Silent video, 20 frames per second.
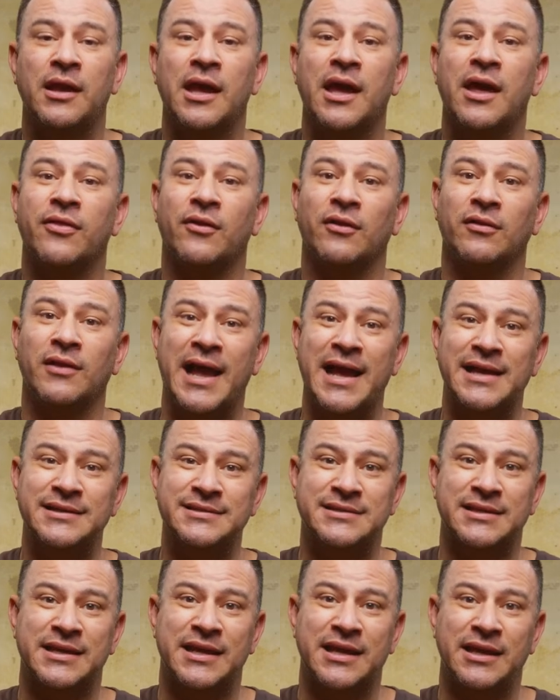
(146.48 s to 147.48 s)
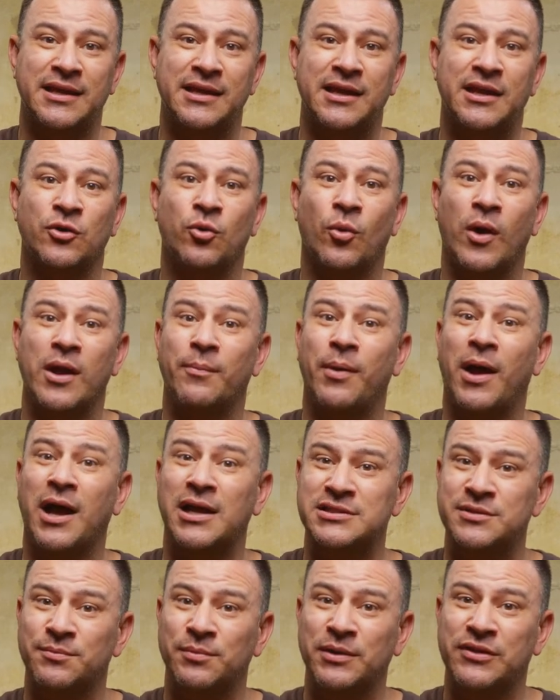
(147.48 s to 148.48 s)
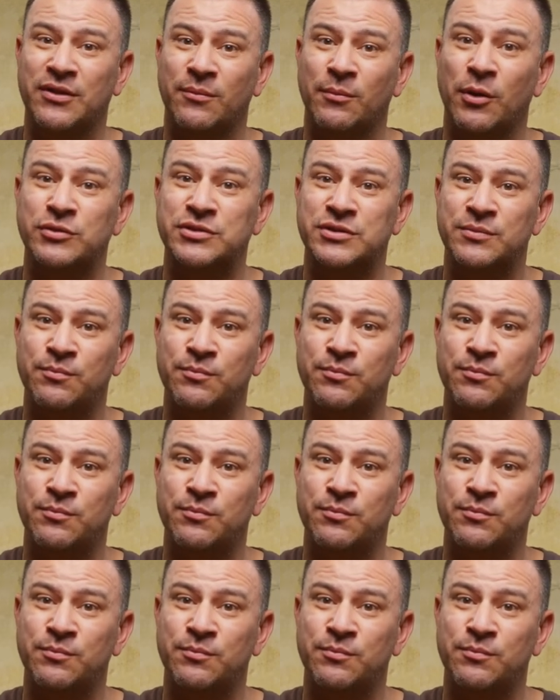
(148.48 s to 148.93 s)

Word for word: And the last thing, and quite possibly the most